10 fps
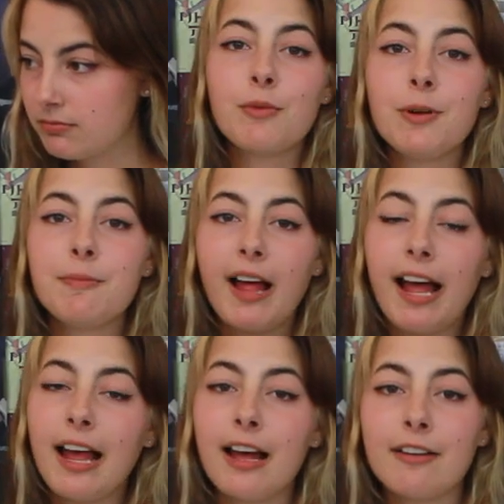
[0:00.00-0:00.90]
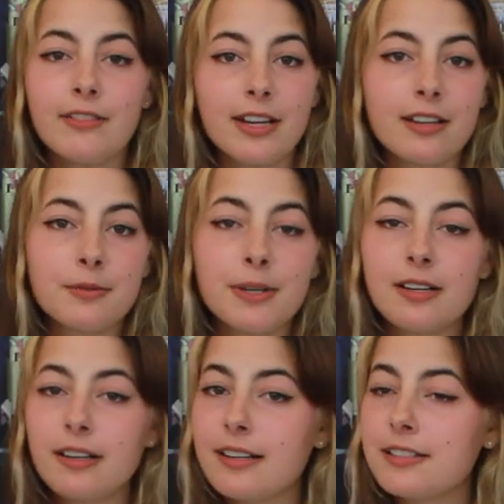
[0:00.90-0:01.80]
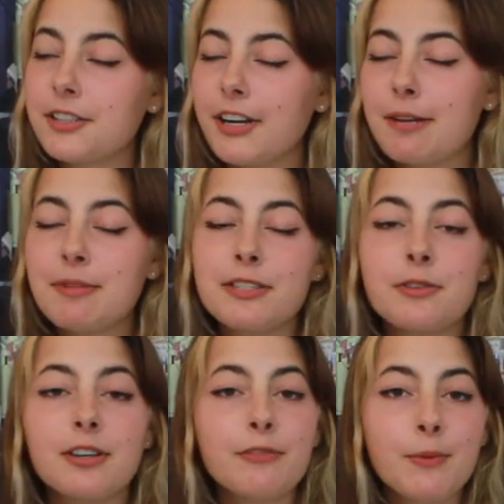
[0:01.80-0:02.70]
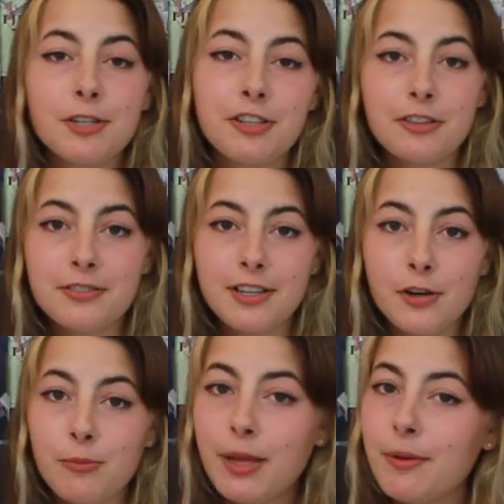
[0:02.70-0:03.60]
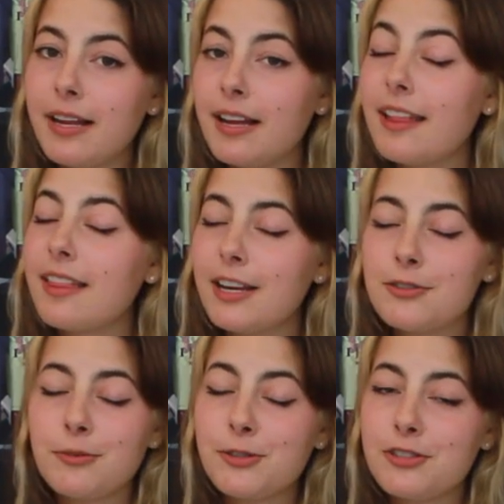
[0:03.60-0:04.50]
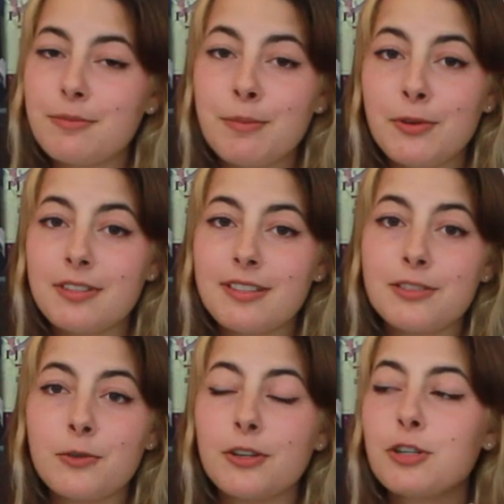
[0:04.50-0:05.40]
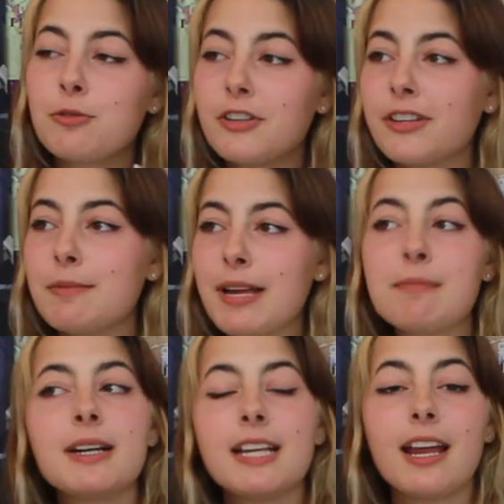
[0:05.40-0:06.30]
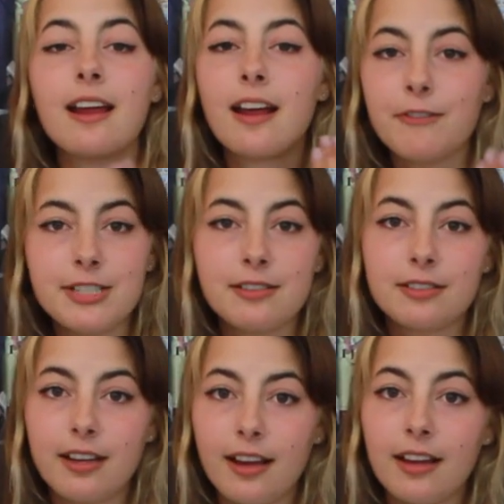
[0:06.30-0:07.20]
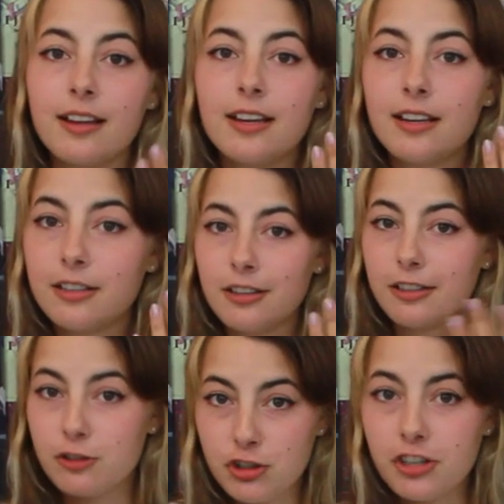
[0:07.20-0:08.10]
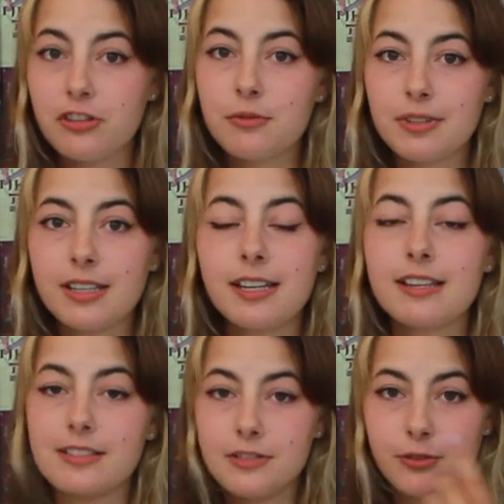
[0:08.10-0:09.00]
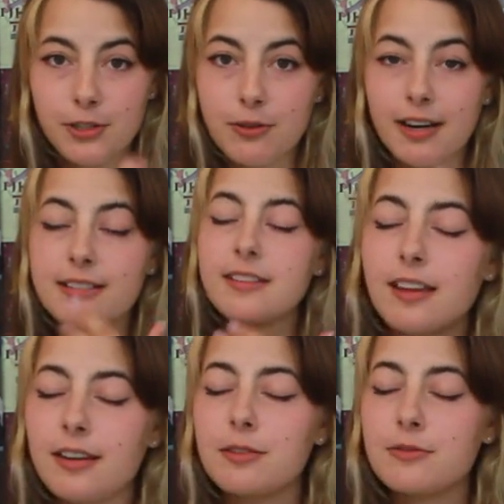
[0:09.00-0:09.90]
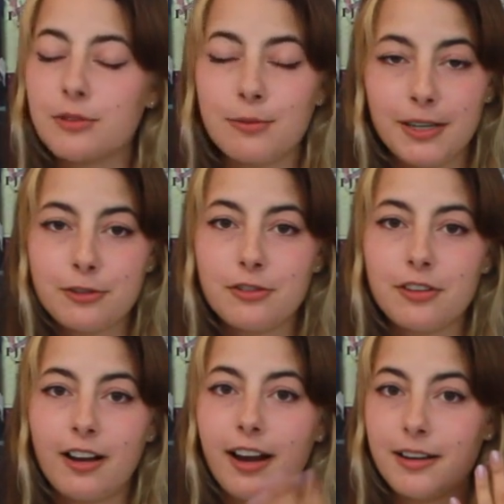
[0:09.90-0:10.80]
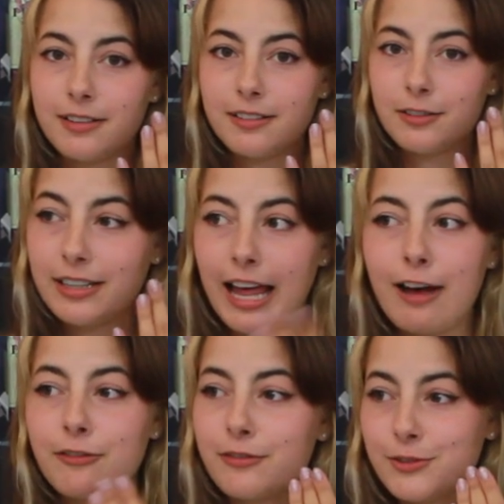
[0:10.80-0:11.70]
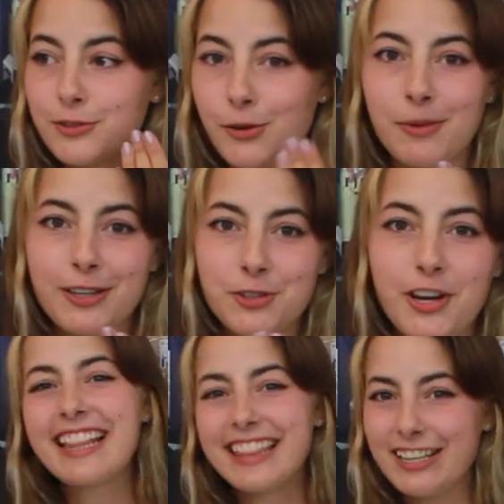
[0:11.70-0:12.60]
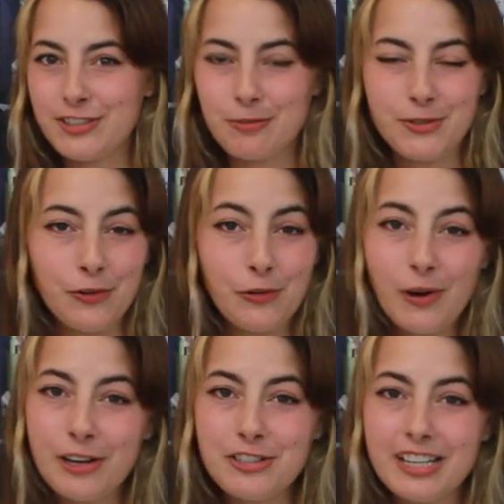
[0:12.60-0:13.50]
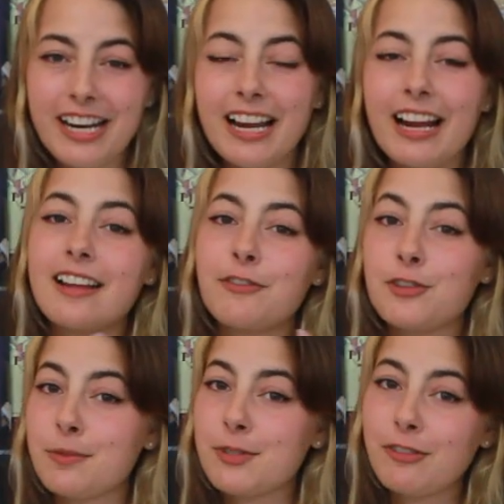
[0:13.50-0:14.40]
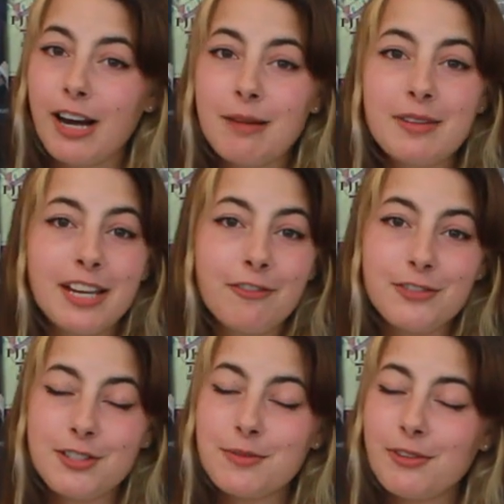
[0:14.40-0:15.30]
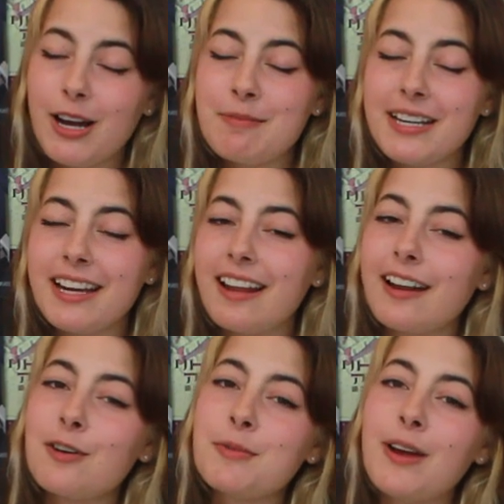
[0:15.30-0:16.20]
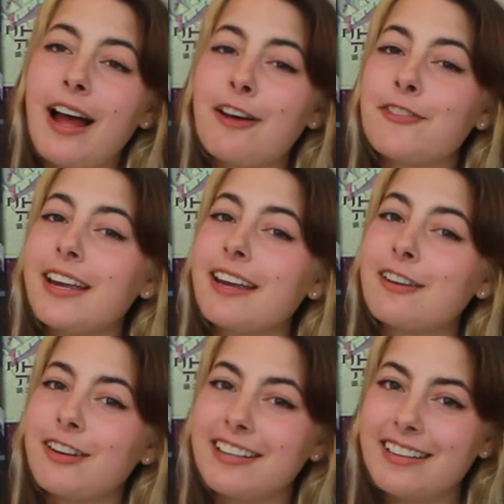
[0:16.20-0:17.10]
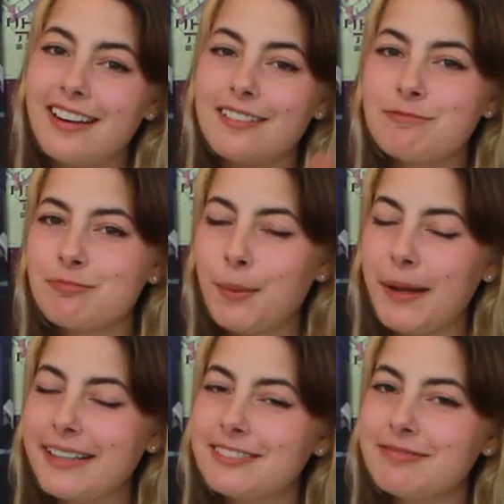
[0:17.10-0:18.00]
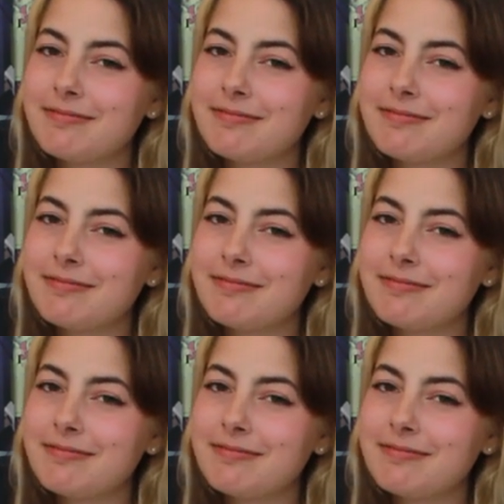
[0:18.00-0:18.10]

well, I have a Twitter, Instagram, Discord if you want to check those out. By the way, thank you so much to the people on the Discord. You literally make my day every single day. Like, genuinely, this is for you guys. Thank you so much. I laugh so much. Thank you so much for watching. If you subscribe, thank you for subscribing, and I hope you have a great day. Bye-bye.